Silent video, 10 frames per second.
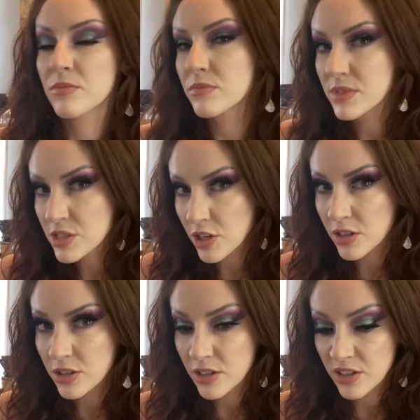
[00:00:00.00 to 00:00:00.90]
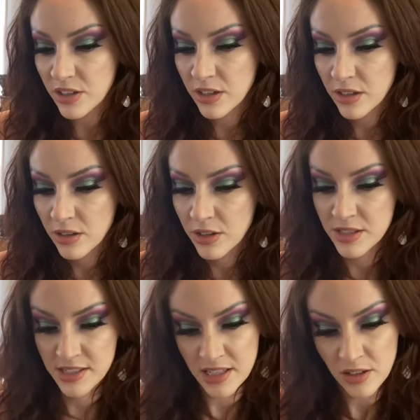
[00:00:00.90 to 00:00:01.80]
certain
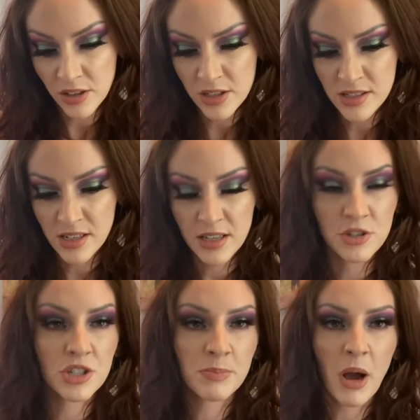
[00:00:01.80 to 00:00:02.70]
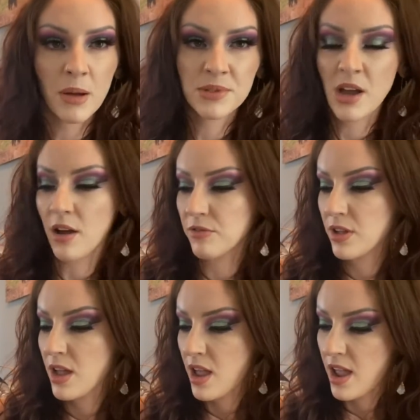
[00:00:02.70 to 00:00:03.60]
concealers, it just pops off.
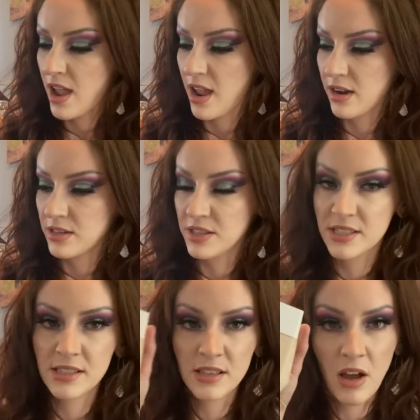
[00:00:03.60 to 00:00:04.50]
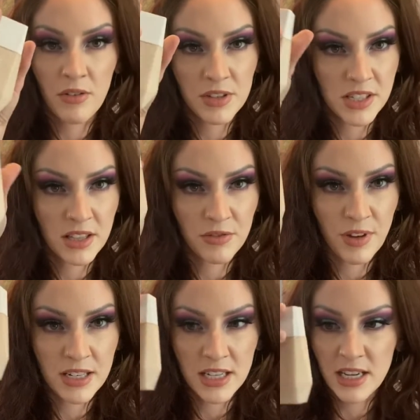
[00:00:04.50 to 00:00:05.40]
And this is obviously the
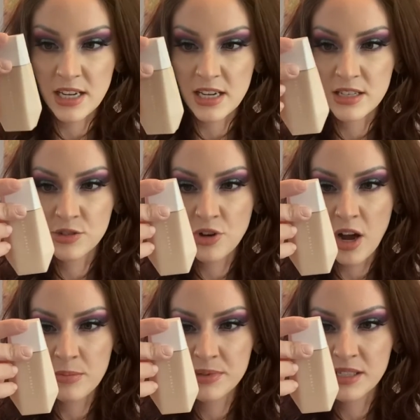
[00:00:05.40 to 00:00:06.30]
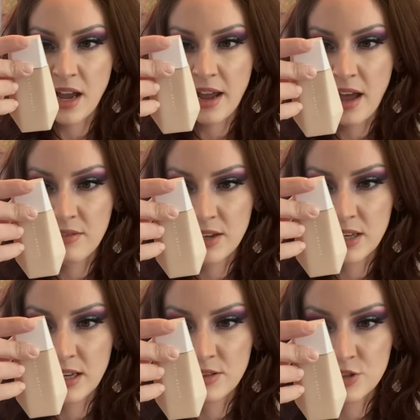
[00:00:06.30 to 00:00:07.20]
Fenty Ease Drops. I have it
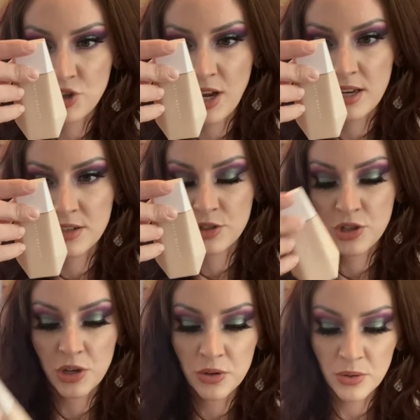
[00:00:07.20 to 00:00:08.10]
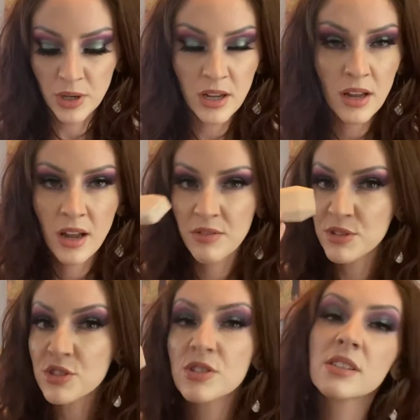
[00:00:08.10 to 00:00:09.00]
in the shade 2. This
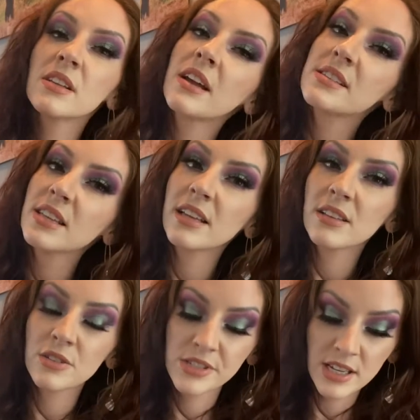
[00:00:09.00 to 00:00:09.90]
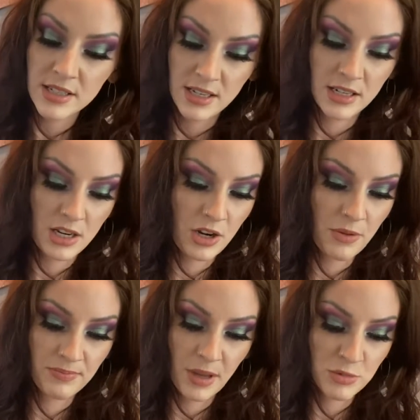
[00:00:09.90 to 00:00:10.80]
is just a nice light little skin tint, you know?
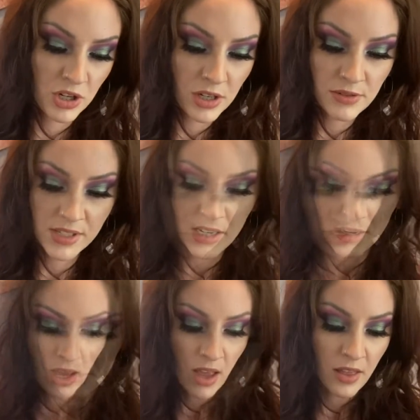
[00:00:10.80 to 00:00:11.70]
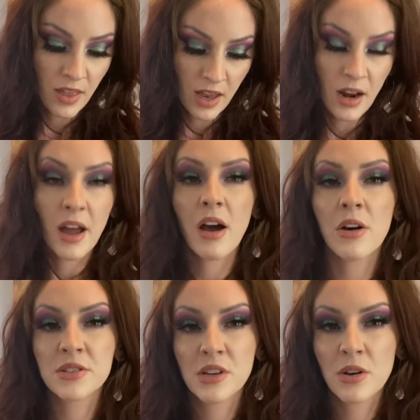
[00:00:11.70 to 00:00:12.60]
I'm sure you've seen it. Then I
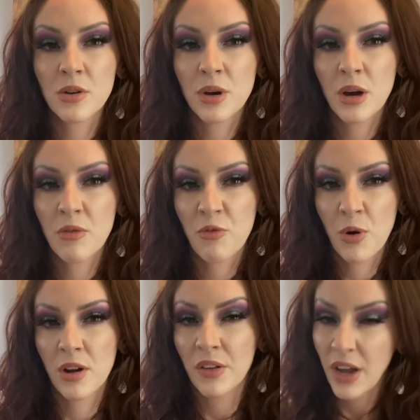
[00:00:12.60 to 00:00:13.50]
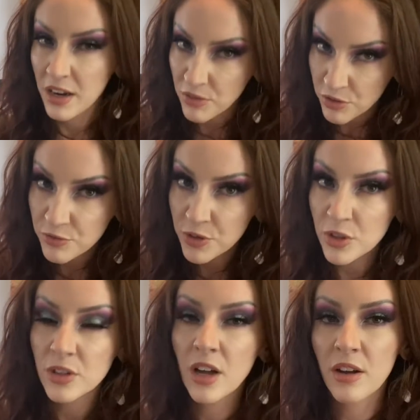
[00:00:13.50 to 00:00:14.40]
also, for kind of a
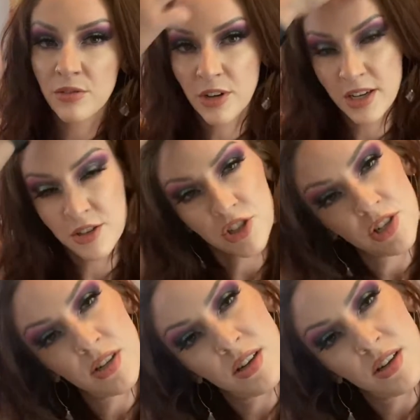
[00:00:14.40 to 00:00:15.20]
full coverage,